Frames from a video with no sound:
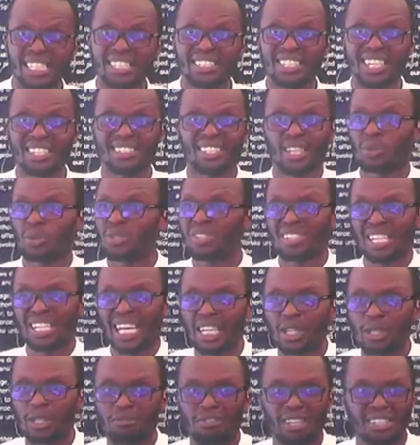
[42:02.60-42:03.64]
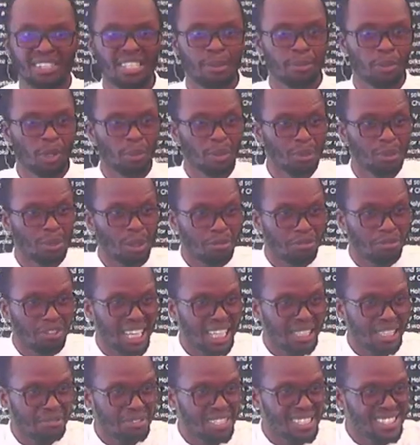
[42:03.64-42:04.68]
just outside of us. The problem of
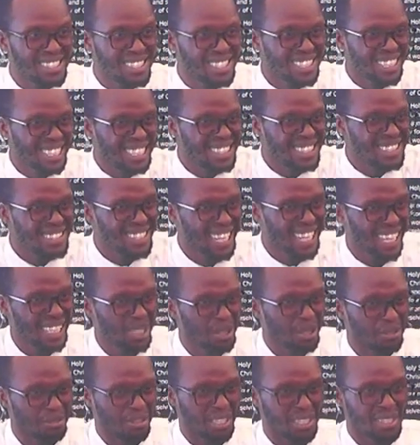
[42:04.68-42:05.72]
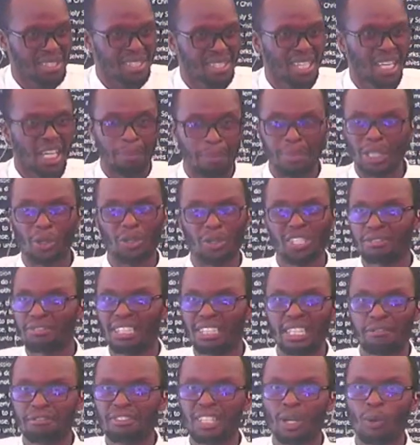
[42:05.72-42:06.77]
life is inside of us. Because even
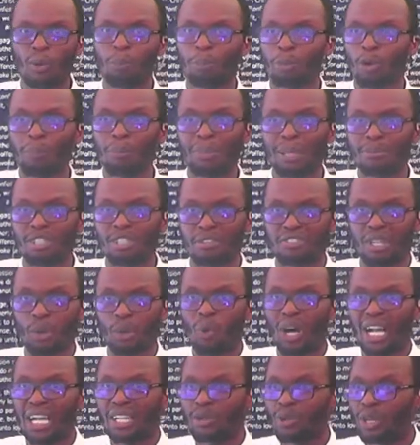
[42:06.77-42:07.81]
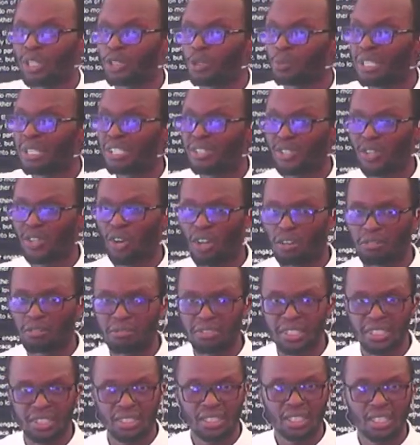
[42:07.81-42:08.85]
if the problems of the world were to be
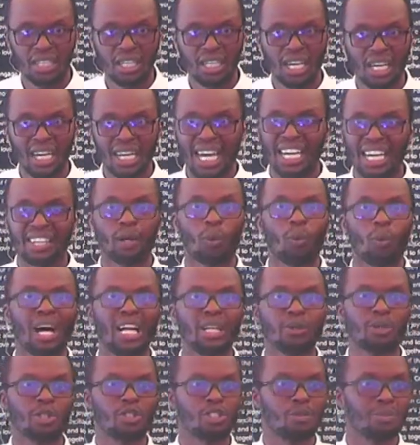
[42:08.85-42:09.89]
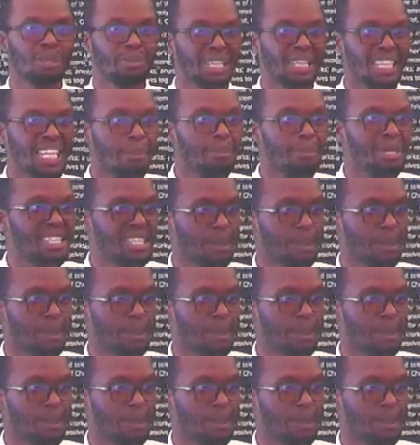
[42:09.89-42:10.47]
solved, and the world was to be made a better